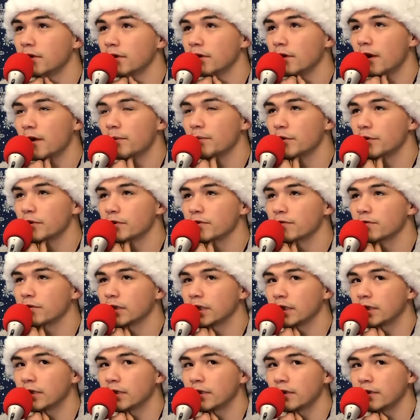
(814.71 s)
Not
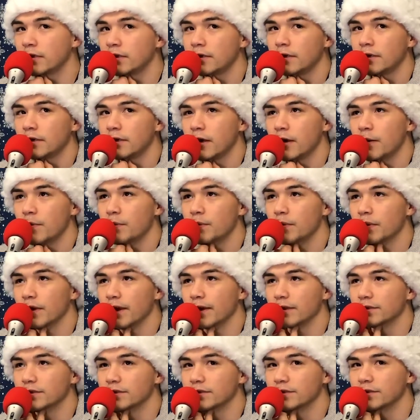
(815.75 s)
abusively, but
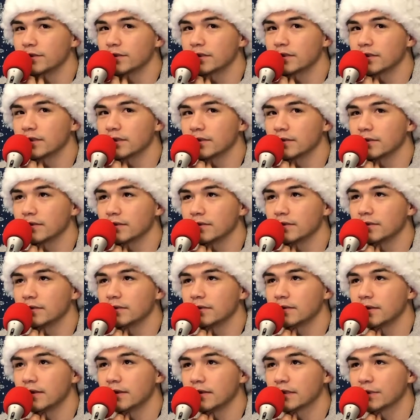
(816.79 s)
like just to
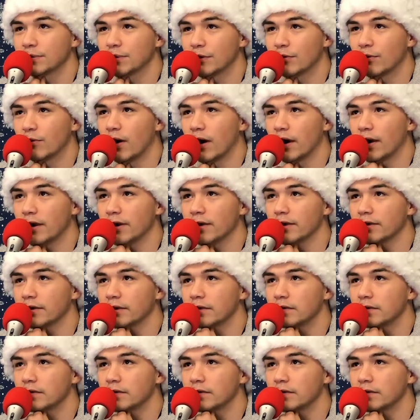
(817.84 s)
tell us to be quiet.